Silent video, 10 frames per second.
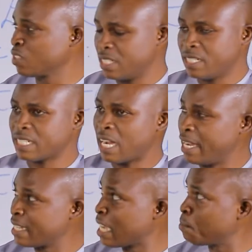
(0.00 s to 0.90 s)
These are
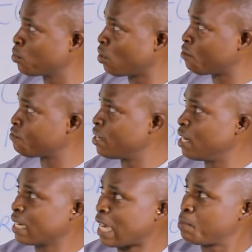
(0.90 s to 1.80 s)
examples of
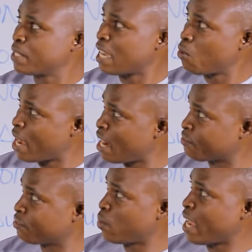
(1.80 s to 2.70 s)
capital we
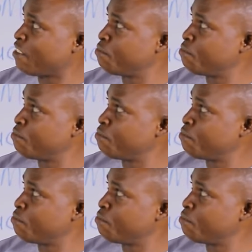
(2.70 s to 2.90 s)
have. We have